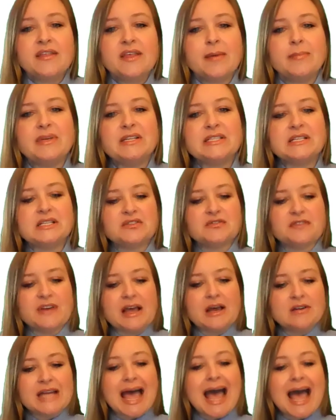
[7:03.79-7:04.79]
That means it's
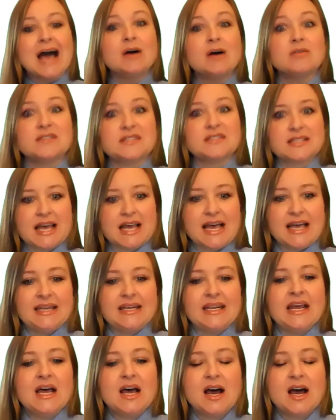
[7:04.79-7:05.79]
found
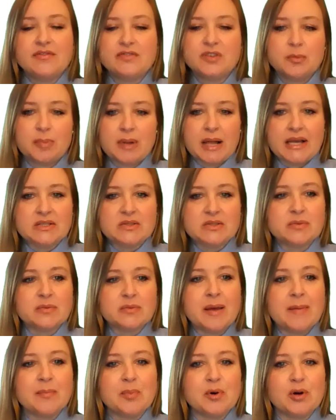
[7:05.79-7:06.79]
outside of the plasma
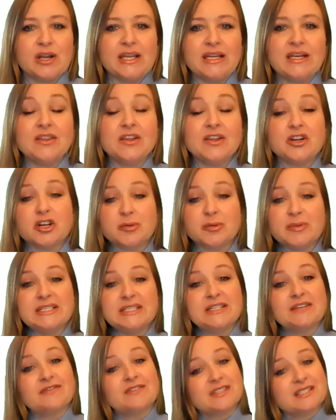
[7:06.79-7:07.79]
membrane. And there can
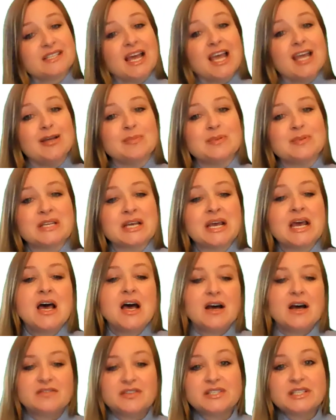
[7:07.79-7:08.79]
be different types
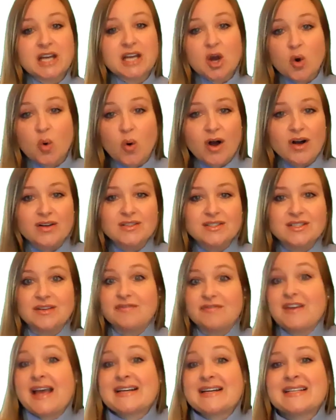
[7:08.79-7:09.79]
of cell walls.
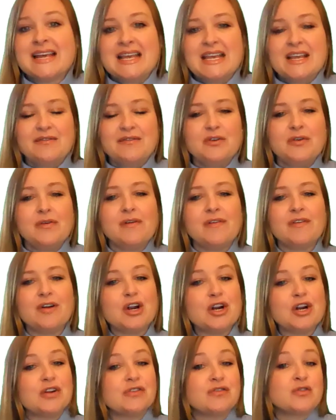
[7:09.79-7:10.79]
In fact, if you've
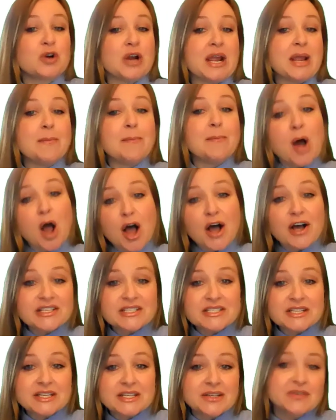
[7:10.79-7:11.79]
ever heard of gram
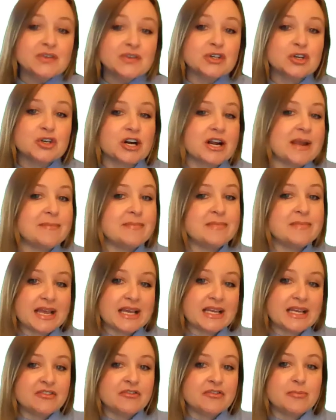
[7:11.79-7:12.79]
positive or gram
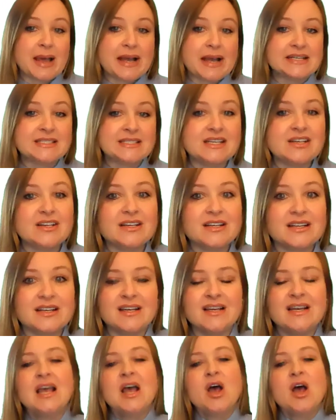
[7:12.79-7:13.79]
negative
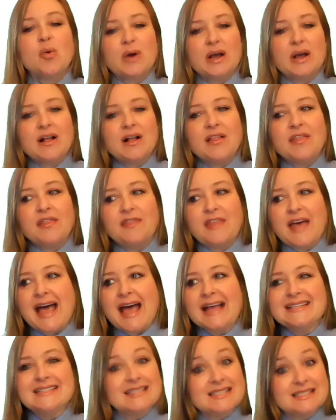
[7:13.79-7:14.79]
bacteria, well,
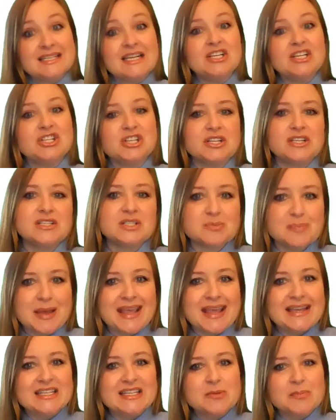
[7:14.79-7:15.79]
that distinction is
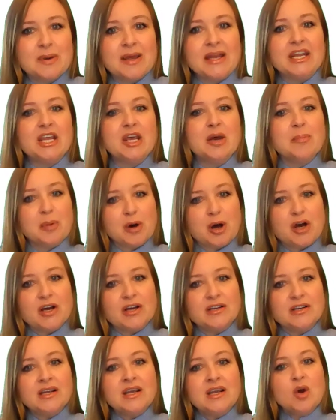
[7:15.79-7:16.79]
made depending
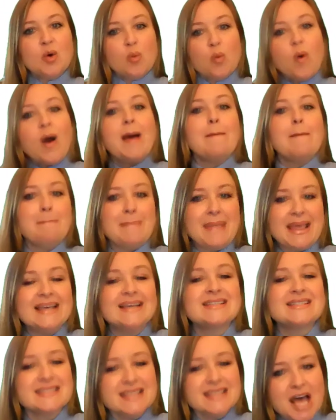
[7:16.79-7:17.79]
upon what
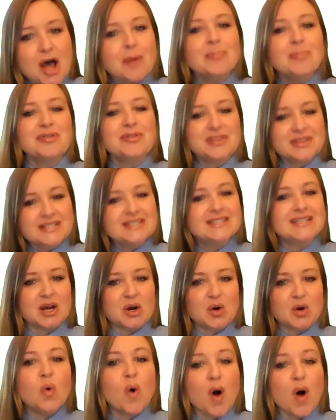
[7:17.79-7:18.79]
makes up the
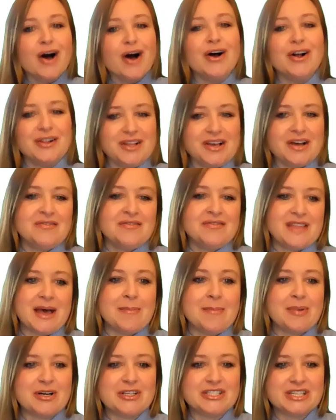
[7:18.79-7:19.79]
cell wall of
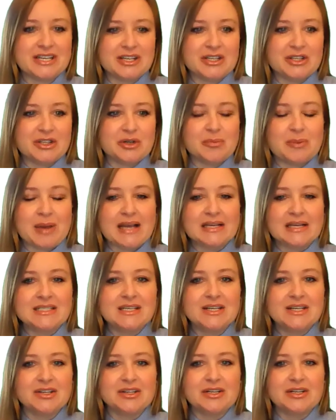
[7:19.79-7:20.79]
that particular
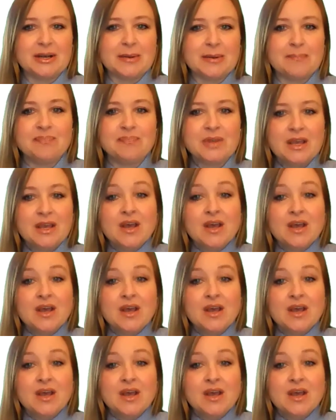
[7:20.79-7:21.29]
bacterium.